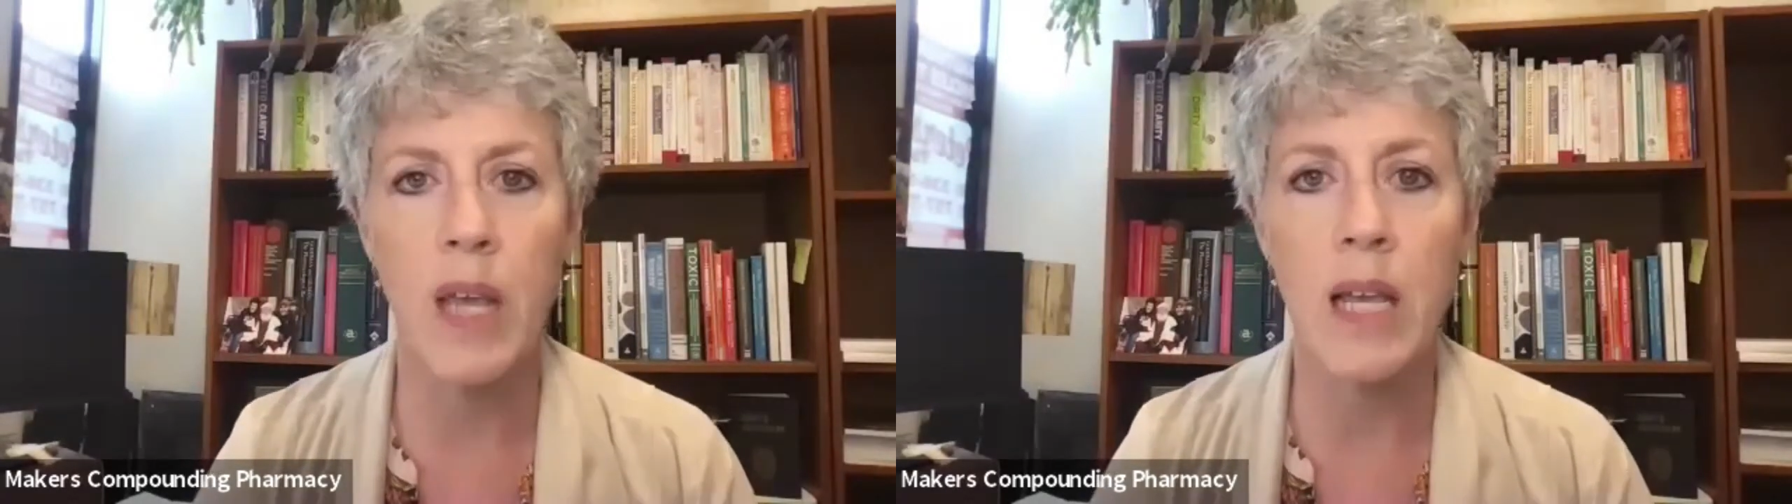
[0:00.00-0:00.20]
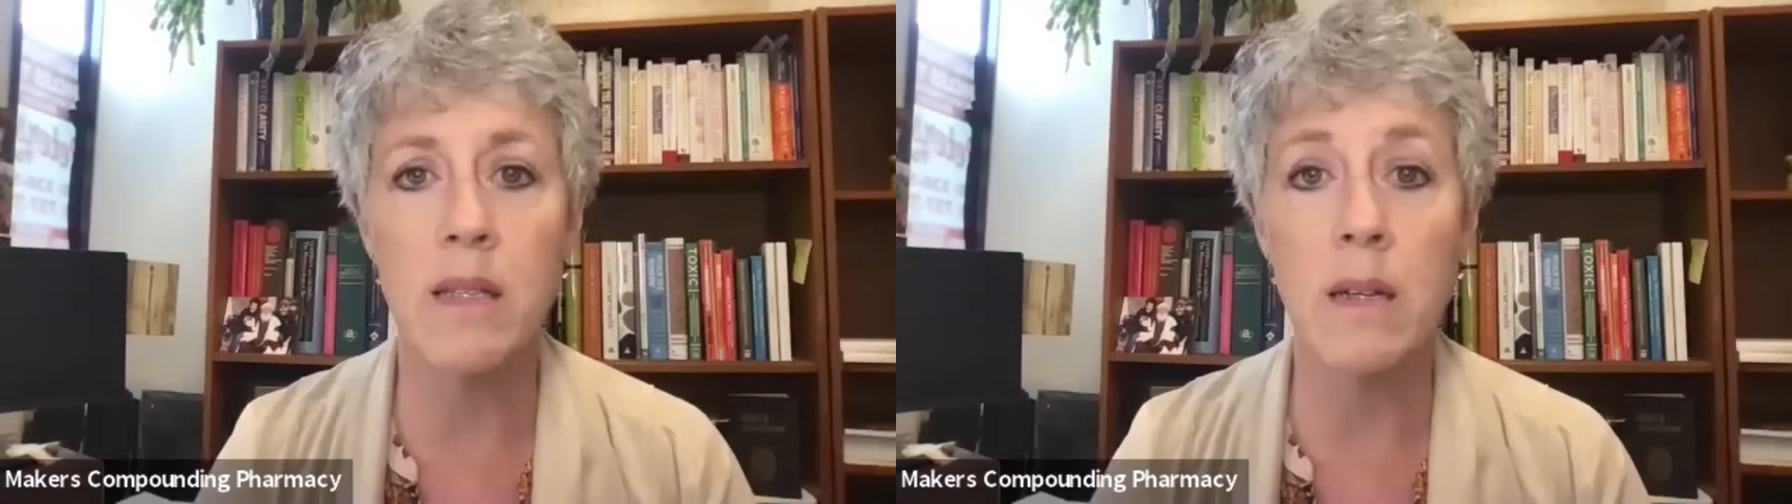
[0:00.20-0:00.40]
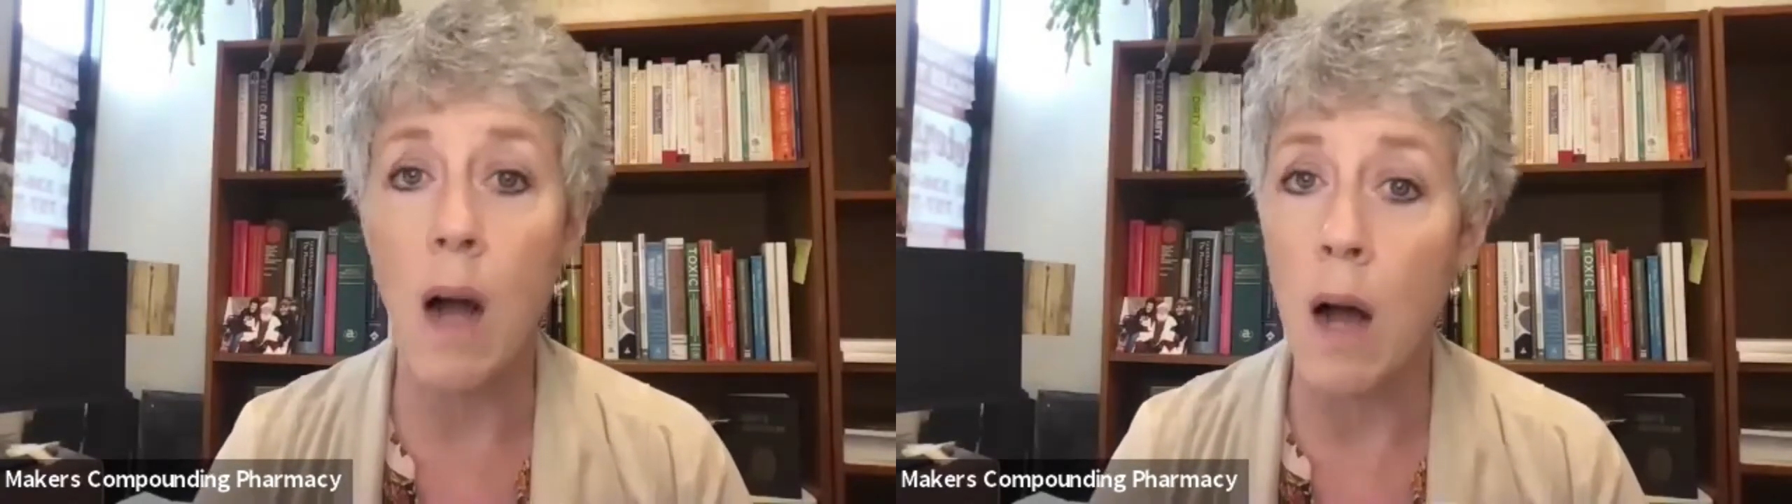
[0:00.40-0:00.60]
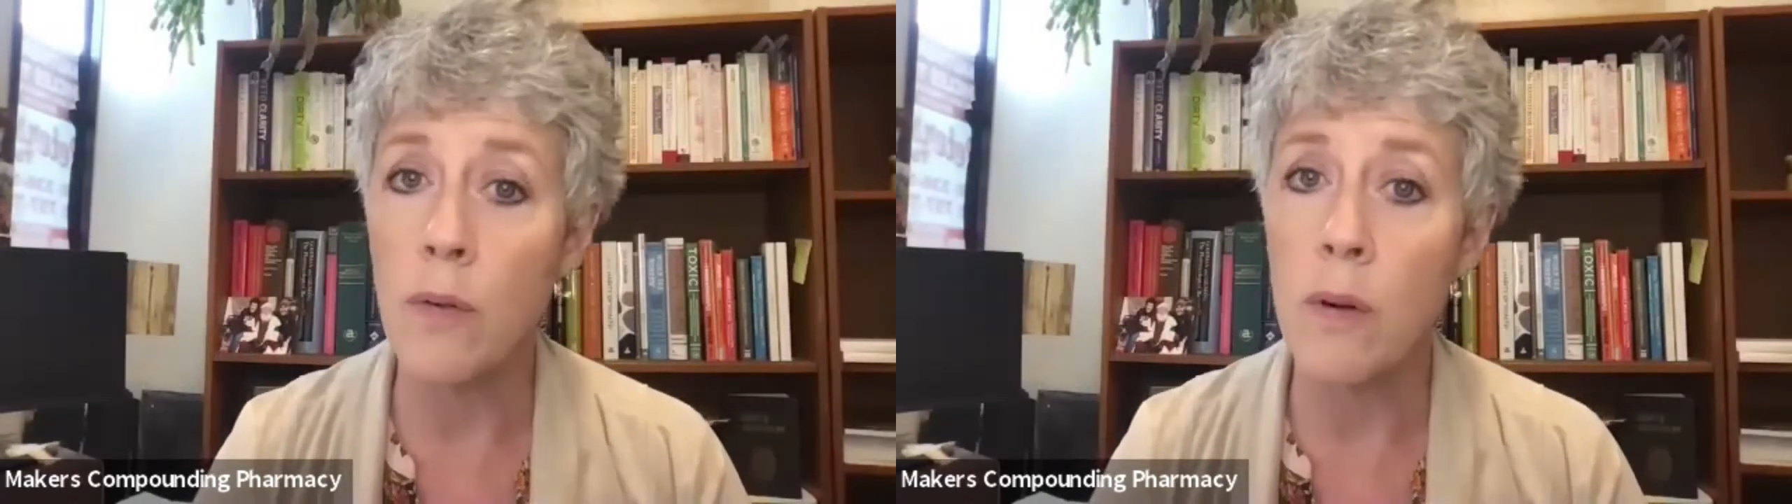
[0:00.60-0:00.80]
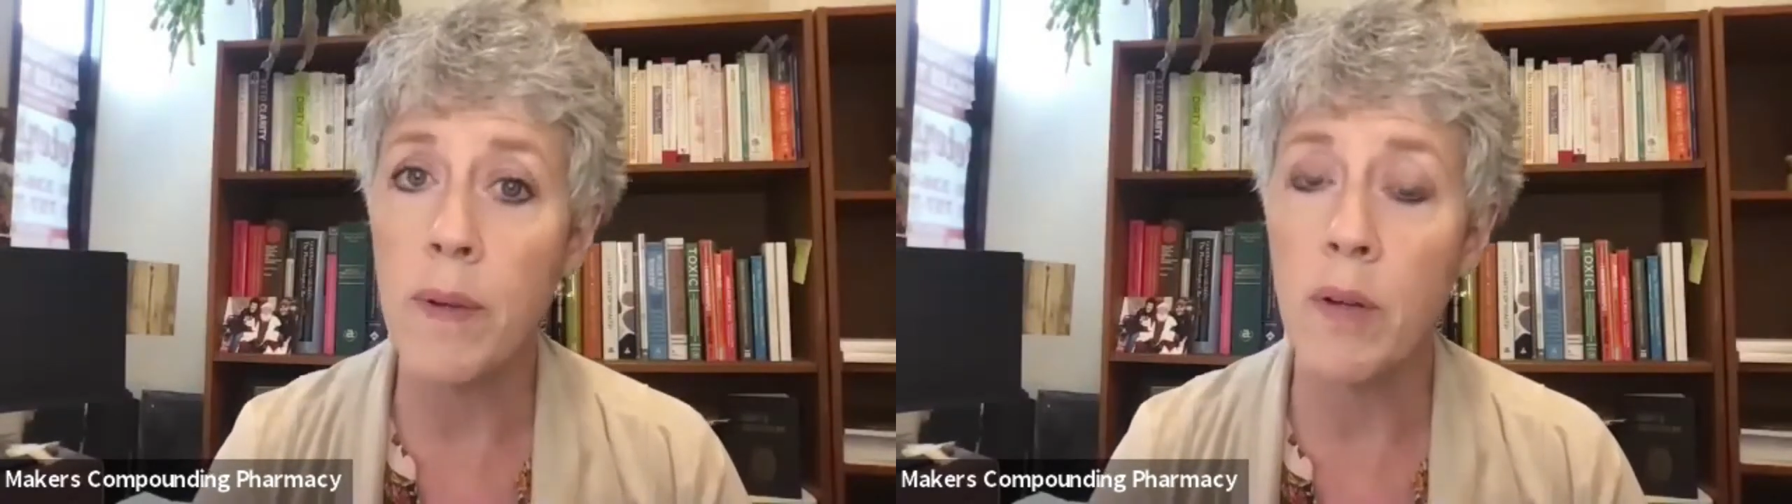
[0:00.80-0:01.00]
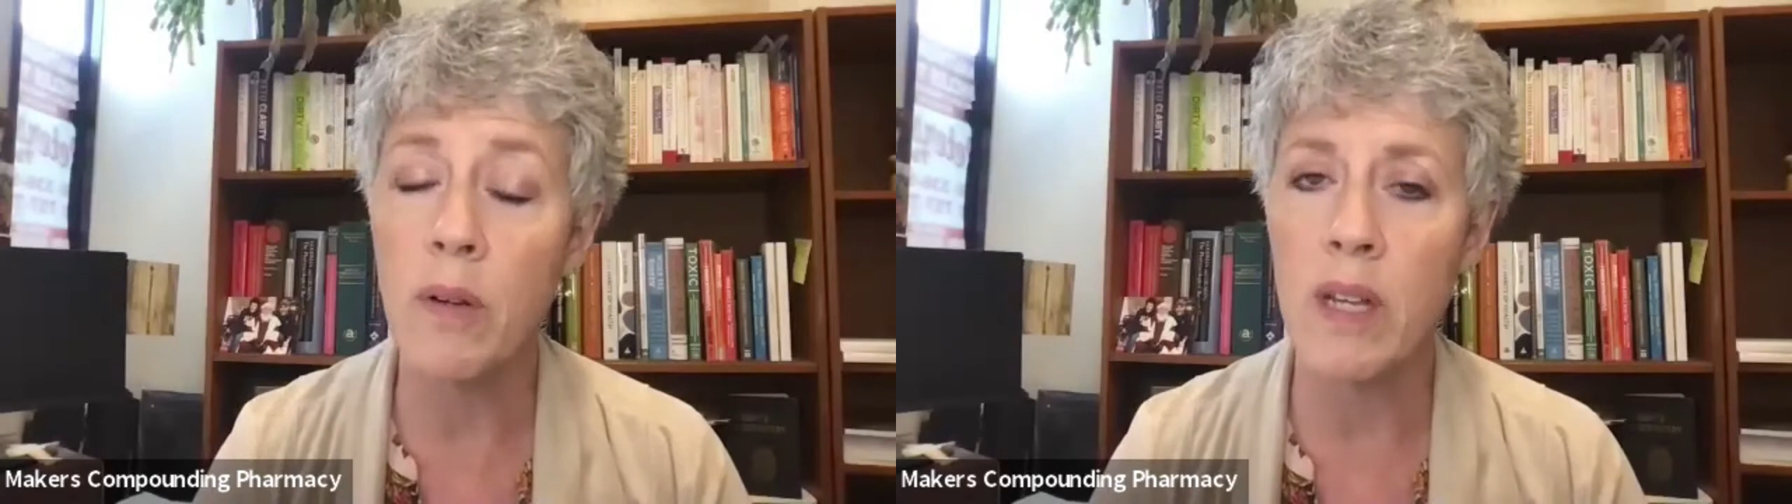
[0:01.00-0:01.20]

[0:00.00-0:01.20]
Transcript: It's an autoimmune